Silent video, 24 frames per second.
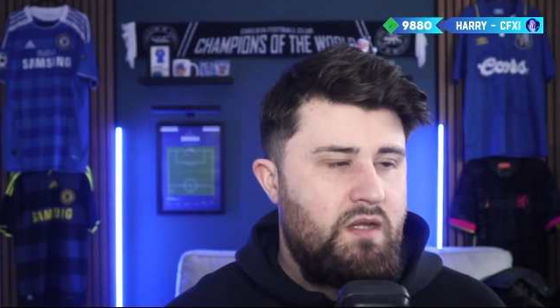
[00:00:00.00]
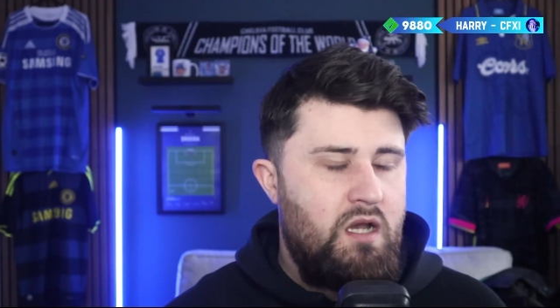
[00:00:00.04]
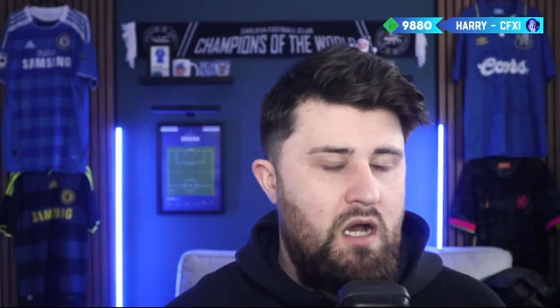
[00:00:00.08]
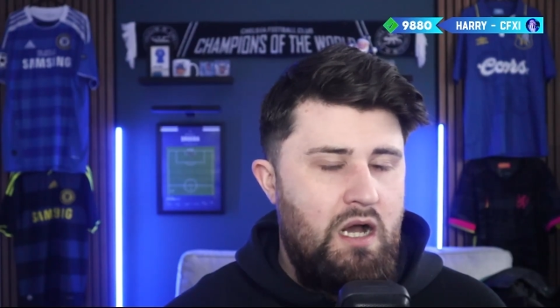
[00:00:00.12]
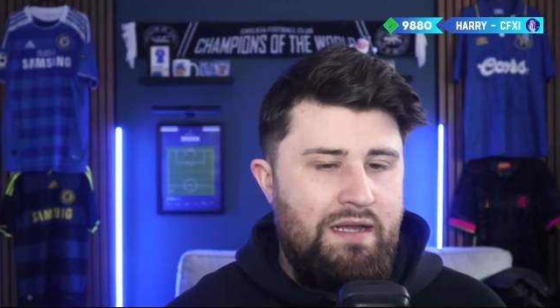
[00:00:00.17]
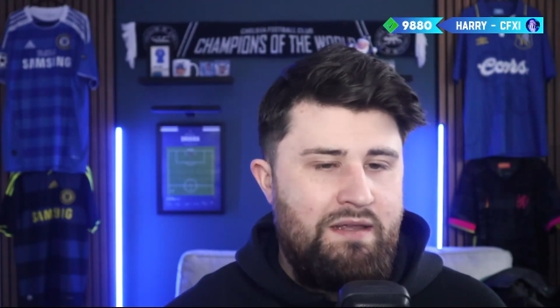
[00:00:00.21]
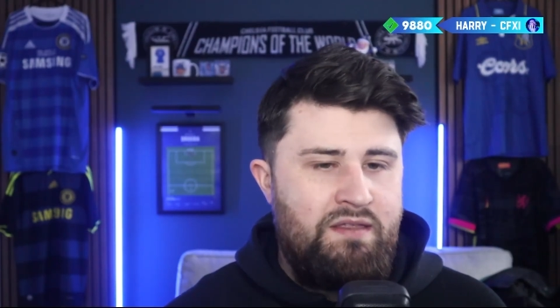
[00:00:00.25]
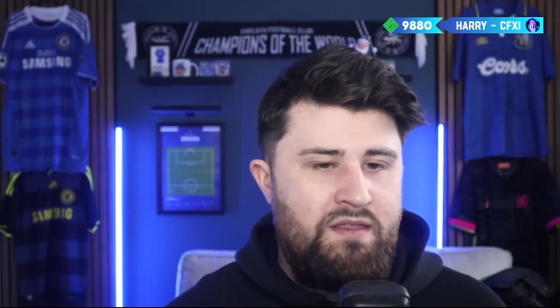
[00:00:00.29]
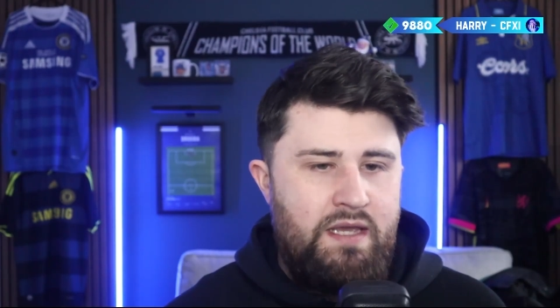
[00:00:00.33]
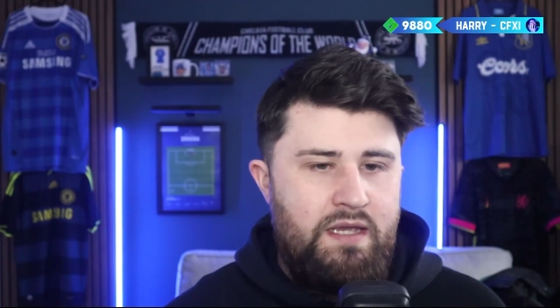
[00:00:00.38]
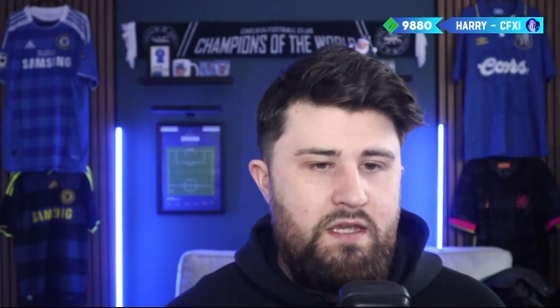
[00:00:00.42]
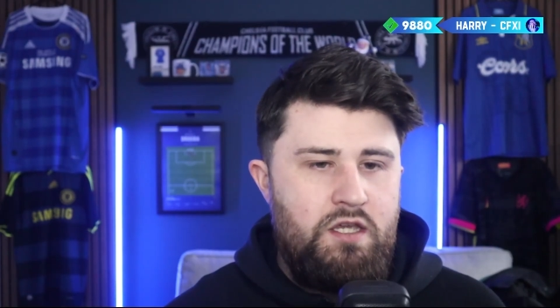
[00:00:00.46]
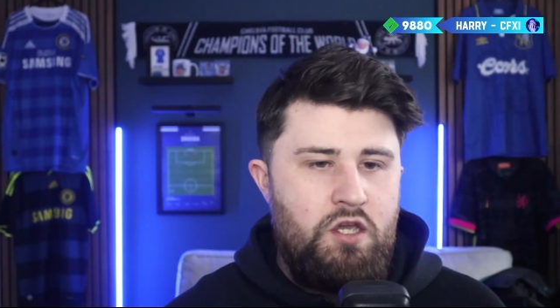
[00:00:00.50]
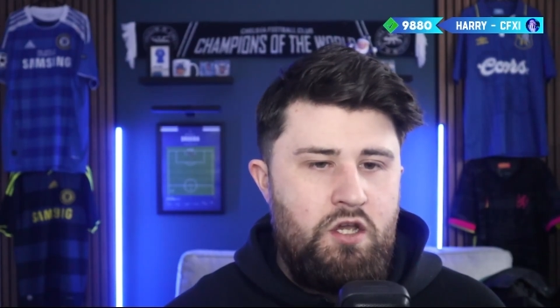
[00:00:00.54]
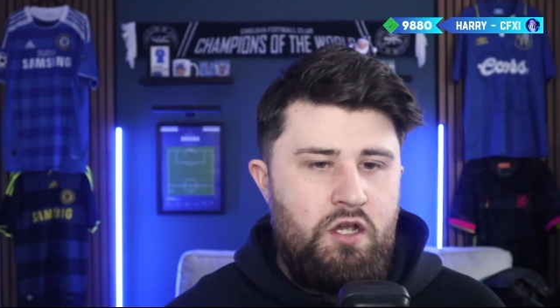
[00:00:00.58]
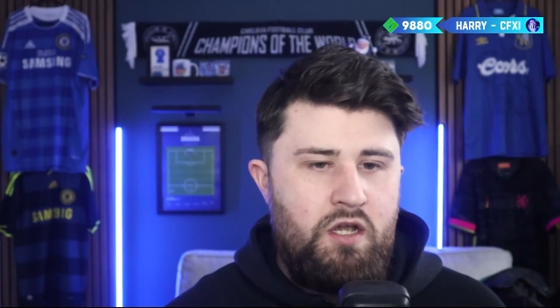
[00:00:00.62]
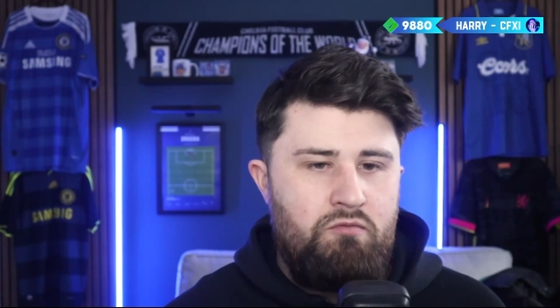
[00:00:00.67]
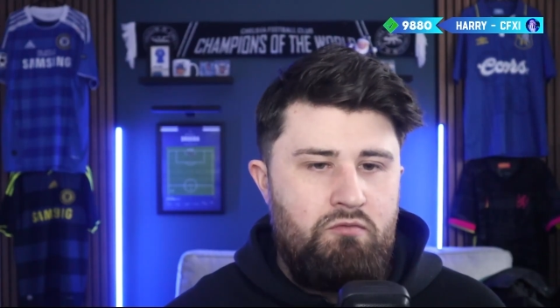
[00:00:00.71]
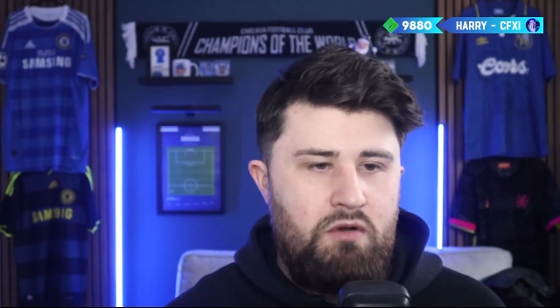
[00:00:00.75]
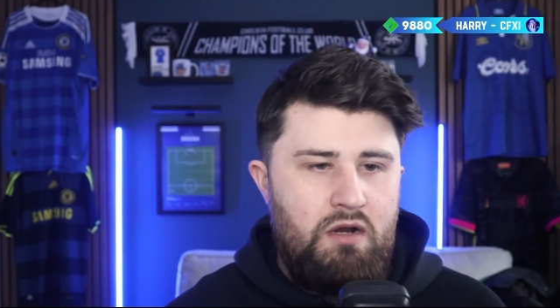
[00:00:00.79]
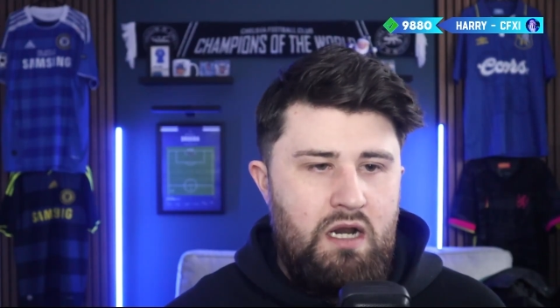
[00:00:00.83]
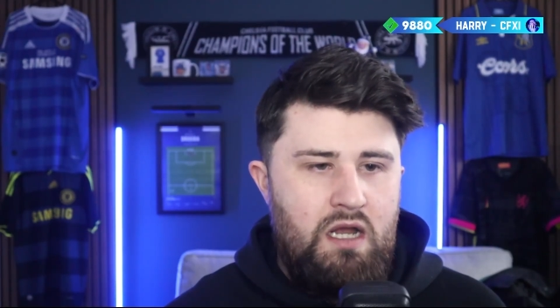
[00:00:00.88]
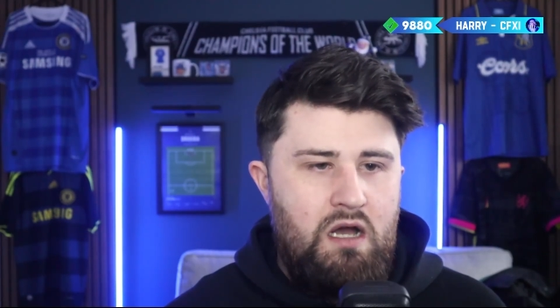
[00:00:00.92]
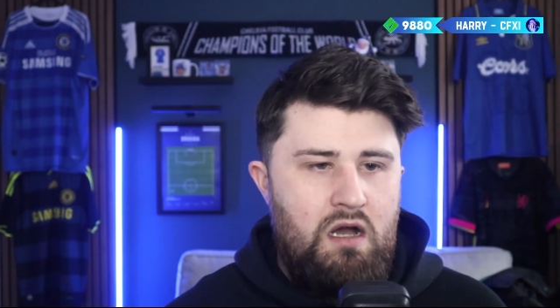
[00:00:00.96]
I think you
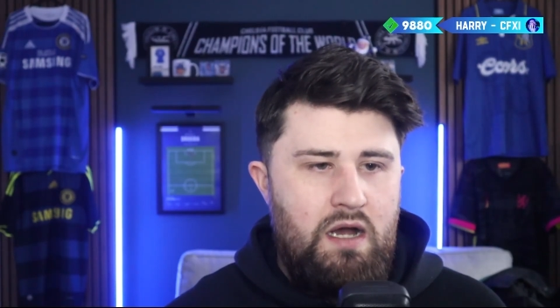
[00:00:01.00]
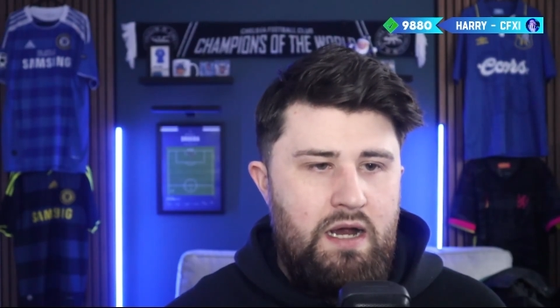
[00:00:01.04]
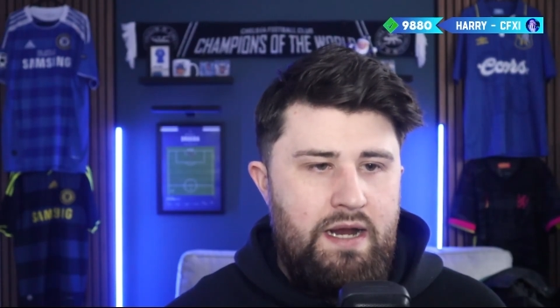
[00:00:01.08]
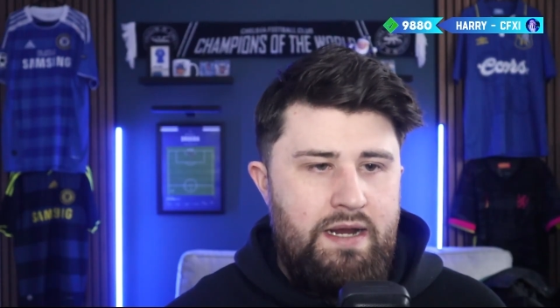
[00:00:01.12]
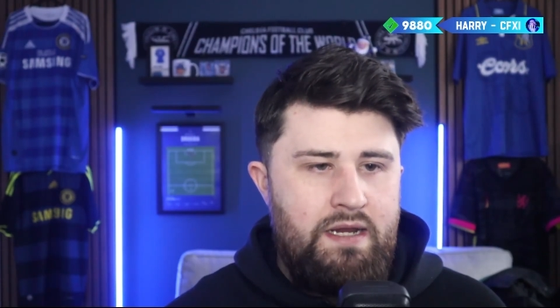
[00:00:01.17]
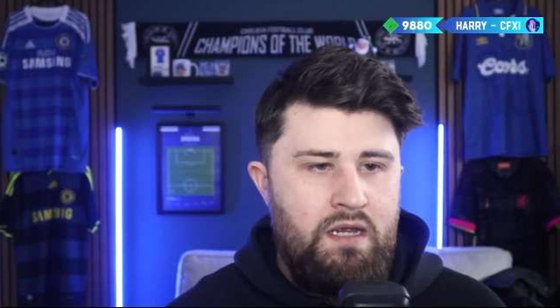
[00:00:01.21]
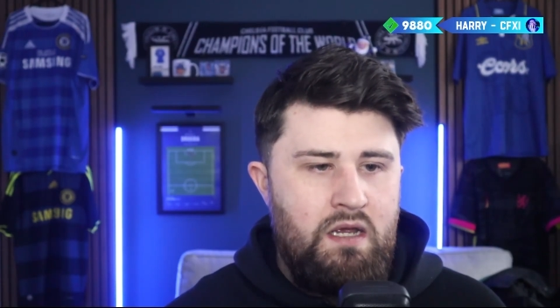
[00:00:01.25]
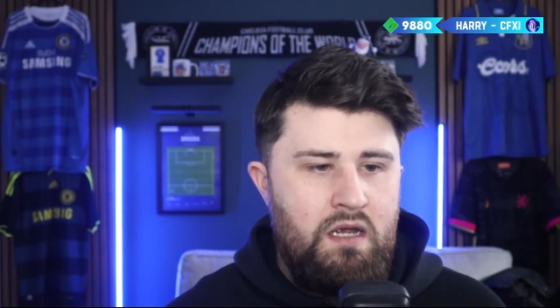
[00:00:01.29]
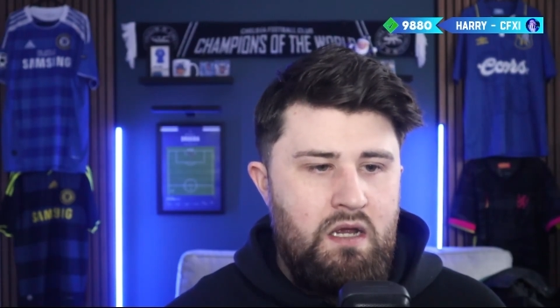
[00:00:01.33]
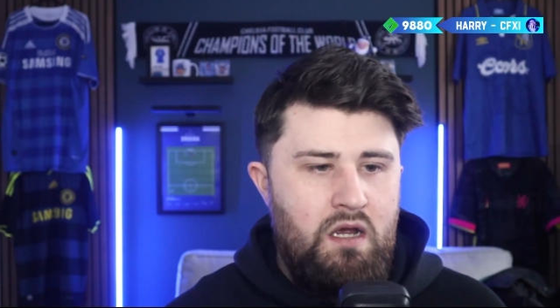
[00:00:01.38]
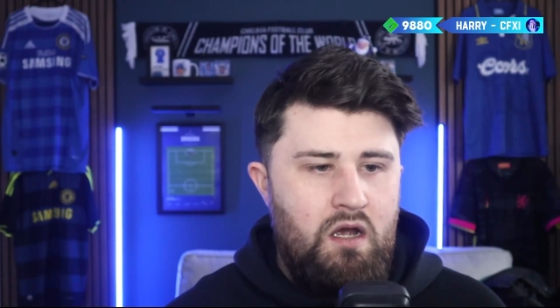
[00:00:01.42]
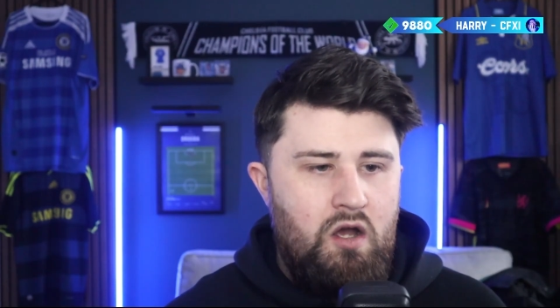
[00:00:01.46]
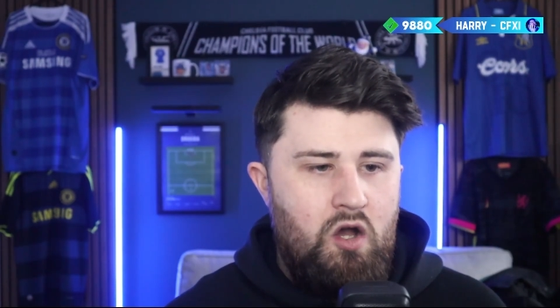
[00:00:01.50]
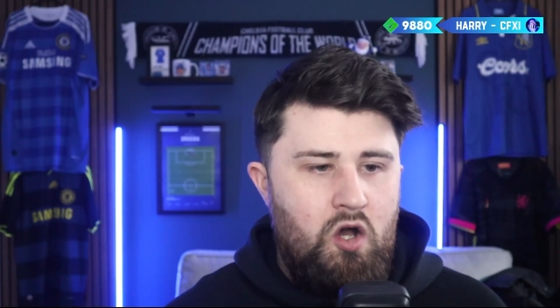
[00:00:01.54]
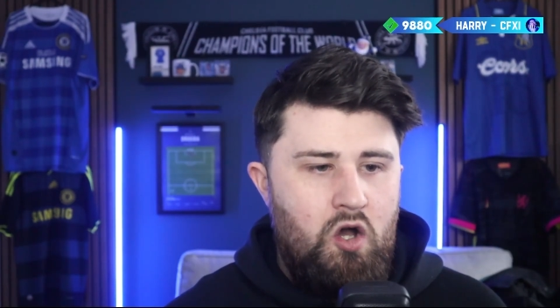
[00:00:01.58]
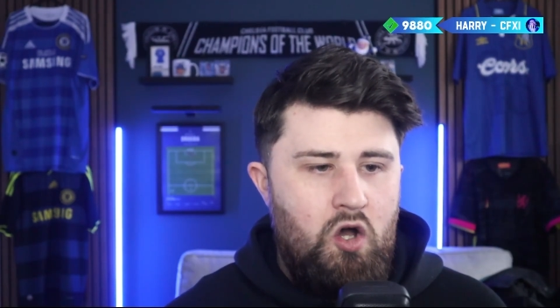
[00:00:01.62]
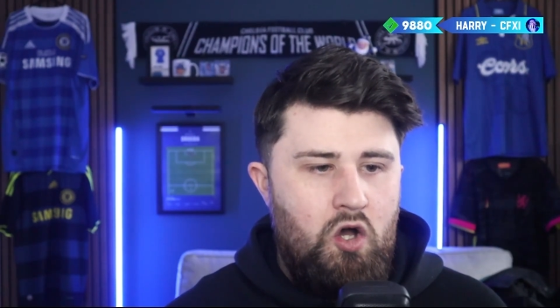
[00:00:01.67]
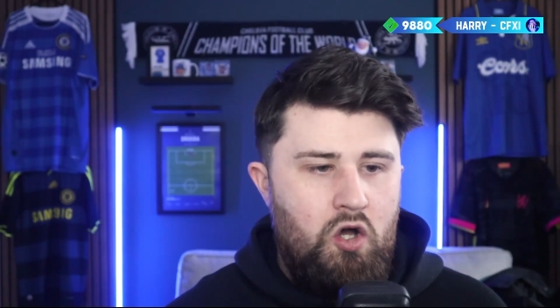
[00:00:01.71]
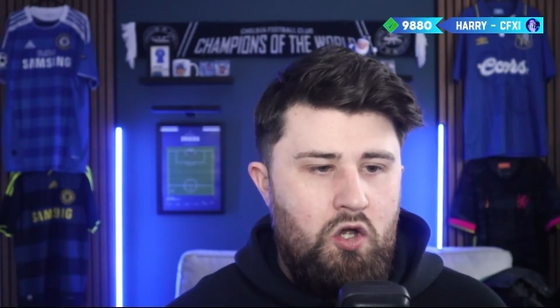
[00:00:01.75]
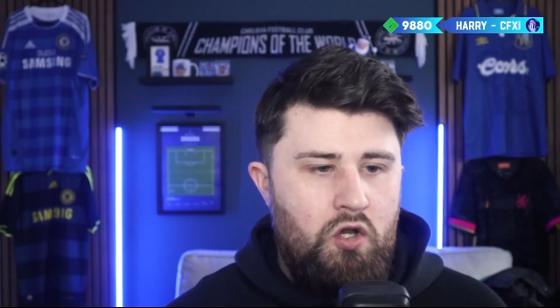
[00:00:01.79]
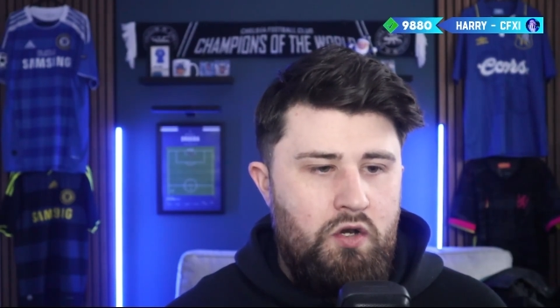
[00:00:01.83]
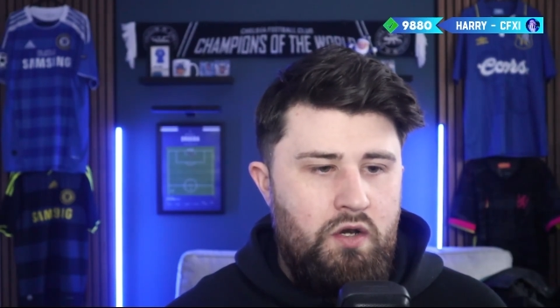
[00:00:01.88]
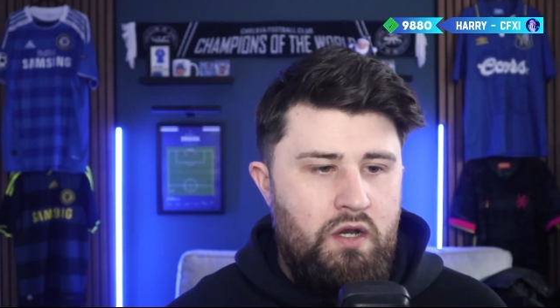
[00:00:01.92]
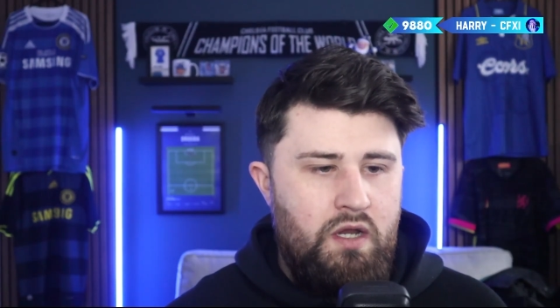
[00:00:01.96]
can rely
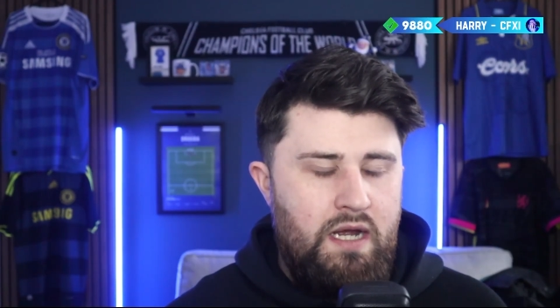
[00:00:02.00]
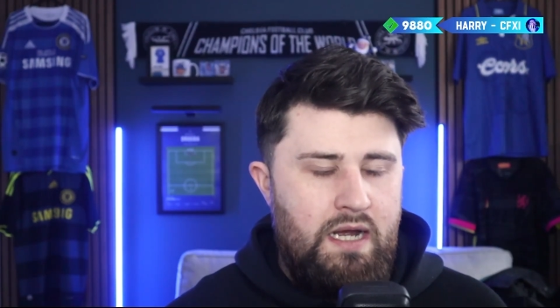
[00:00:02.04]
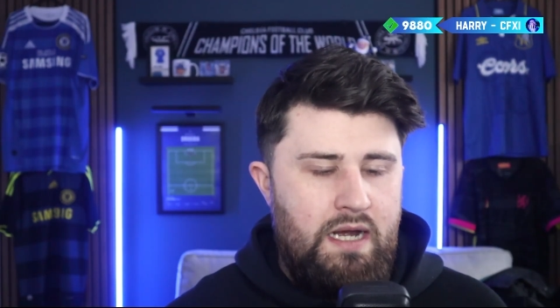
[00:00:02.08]
on